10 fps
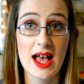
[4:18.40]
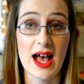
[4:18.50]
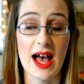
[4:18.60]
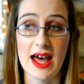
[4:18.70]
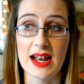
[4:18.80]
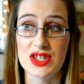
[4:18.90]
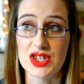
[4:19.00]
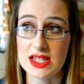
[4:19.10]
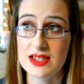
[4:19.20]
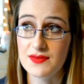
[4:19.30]
and I
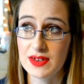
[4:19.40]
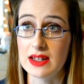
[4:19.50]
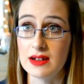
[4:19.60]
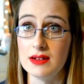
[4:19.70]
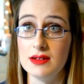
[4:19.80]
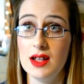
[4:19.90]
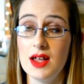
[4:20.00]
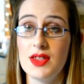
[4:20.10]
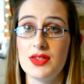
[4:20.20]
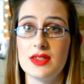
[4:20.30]
just feel
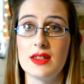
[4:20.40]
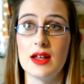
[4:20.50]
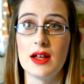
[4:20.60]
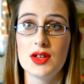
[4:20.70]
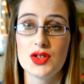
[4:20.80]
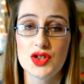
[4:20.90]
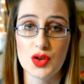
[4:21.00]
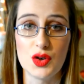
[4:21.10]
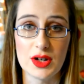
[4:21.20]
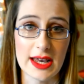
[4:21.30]
that
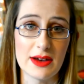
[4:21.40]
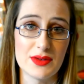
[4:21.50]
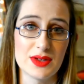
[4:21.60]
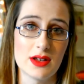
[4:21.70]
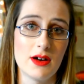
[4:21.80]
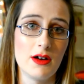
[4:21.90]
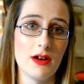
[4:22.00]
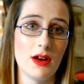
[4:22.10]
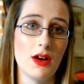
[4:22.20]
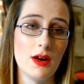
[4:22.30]
short nails are a
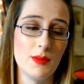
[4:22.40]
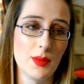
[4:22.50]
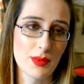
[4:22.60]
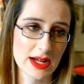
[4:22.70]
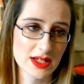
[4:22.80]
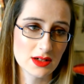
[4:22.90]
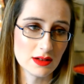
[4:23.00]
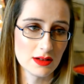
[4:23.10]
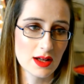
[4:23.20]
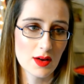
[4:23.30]
lot more
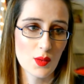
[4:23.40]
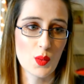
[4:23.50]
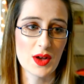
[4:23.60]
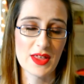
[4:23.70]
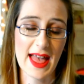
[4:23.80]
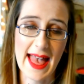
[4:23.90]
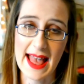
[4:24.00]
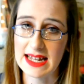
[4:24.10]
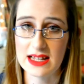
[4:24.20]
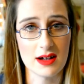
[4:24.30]
practical with
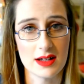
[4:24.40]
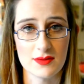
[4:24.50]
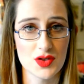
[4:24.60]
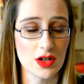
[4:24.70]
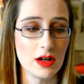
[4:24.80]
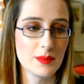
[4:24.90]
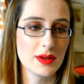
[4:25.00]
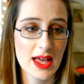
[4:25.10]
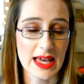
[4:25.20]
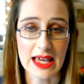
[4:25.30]
any kind of job.
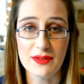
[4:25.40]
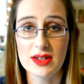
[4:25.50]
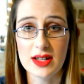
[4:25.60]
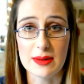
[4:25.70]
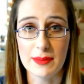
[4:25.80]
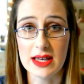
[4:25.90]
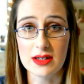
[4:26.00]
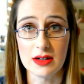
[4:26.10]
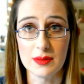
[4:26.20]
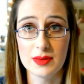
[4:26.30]
Even like
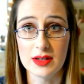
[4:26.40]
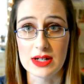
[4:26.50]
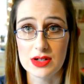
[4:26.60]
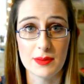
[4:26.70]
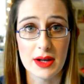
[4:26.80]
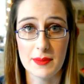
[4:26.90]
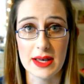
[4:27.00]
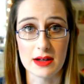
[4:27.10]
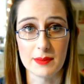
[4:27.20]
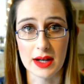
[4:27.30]
makeup, like doing my own
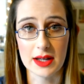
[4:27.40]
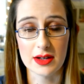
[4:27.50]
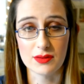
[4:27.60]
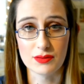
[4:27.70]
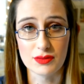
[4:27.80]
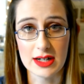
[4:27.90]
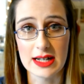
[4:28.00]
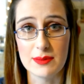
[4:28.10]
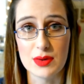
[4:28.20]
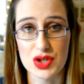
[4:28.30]
makeup, I really
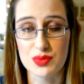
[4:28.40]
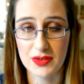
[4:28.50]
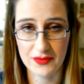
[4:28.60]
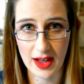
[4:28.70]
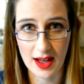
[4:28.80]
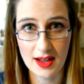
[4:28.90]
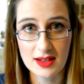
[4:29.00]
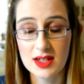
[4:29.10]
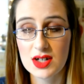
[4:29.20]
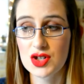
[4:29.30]
much prefer
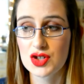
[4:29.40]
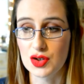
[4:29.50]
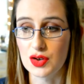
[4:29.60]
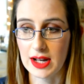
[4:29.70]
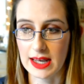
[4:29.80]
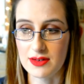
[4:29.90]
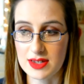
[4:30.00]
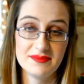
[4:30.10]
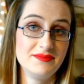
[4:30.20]
short nails.